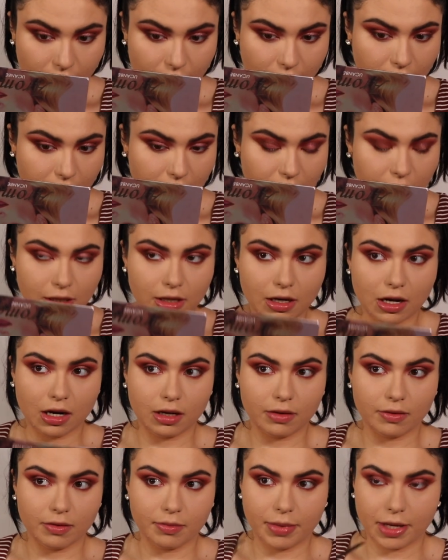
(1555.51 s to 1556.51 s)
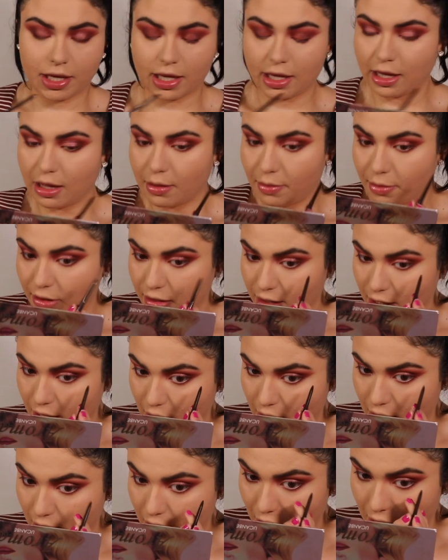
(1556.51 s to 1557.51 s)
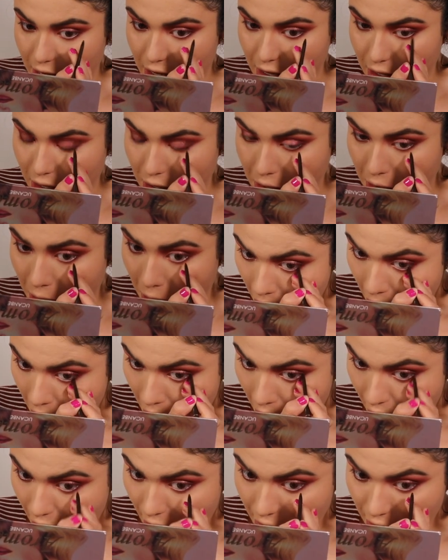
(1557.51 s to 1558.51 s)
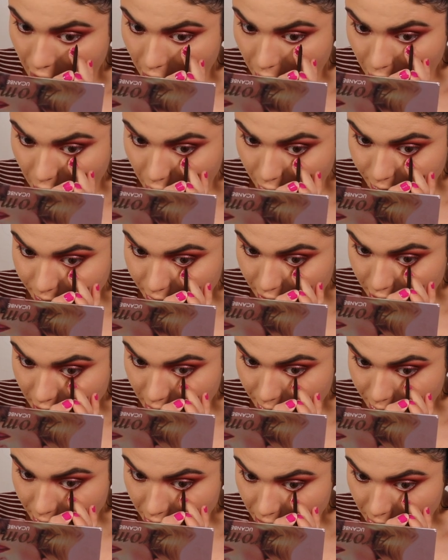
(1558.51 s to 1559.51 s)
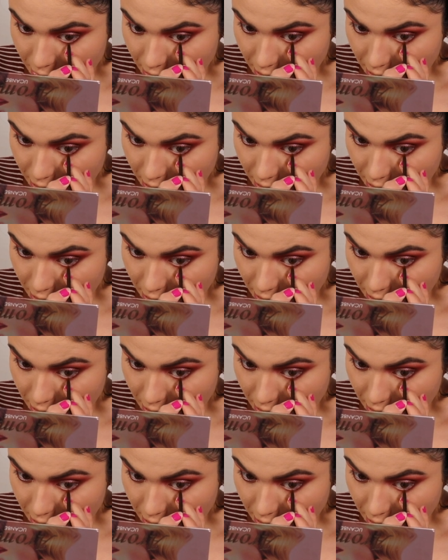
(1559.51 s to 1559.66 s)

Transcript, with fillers: Literally not even picking up on the eye. And I warmed it up on the